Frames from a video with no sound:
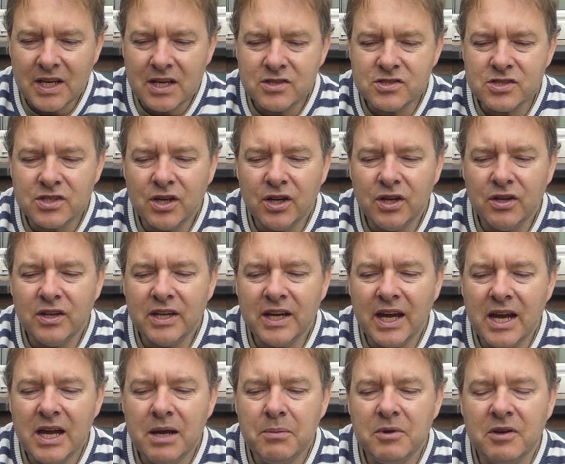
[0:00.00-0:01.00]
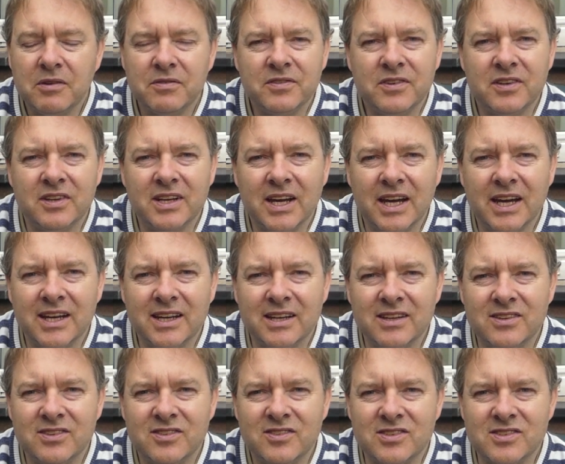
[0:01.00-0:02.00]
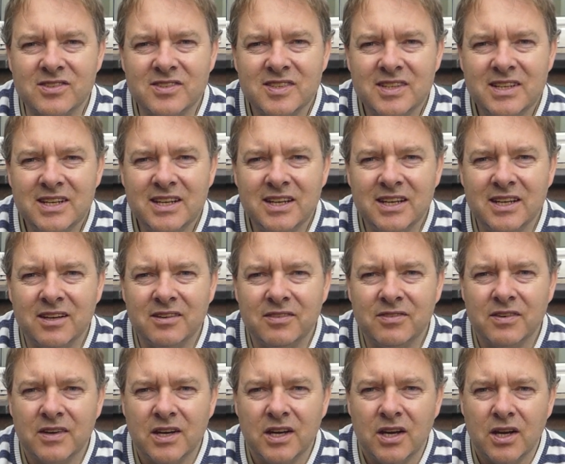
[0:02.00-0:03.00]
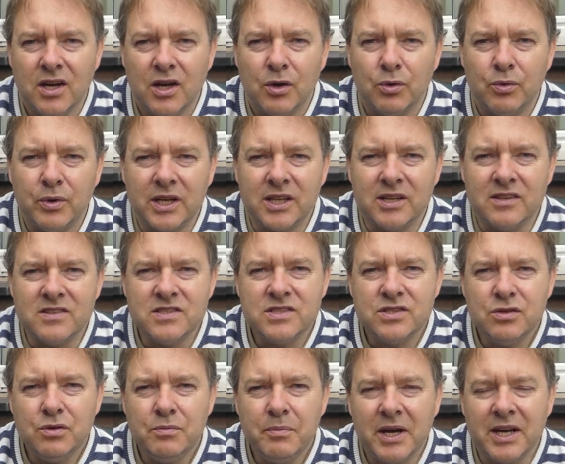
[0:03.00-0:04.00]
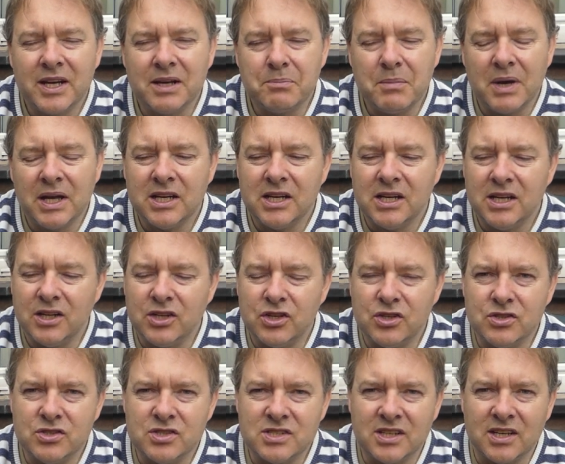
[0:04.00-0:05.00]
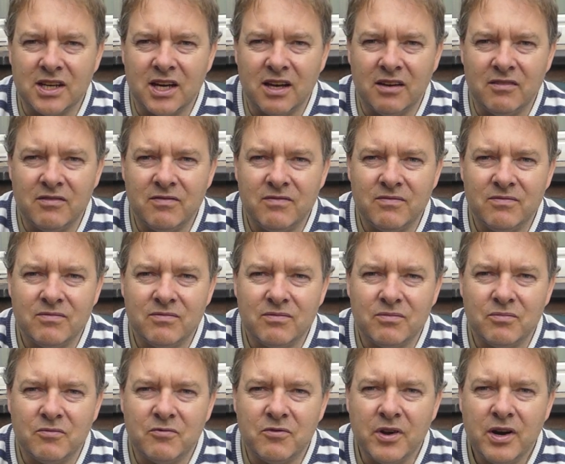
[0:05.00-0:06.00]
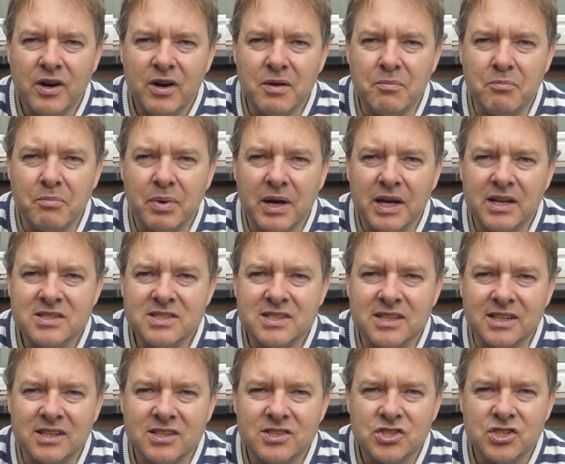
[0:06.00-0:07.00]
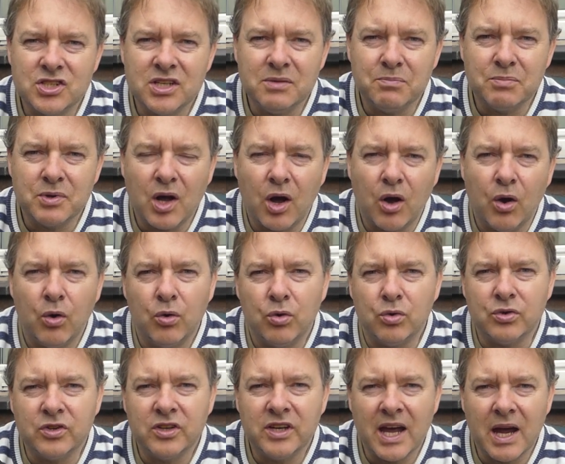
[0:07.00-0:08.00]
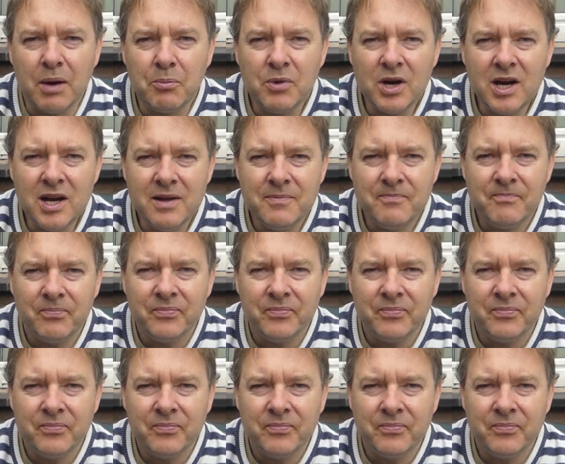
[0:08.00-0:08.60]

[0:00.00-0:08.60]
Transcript: So the aim of today is to see if we can still make money using a very basic cheap old camera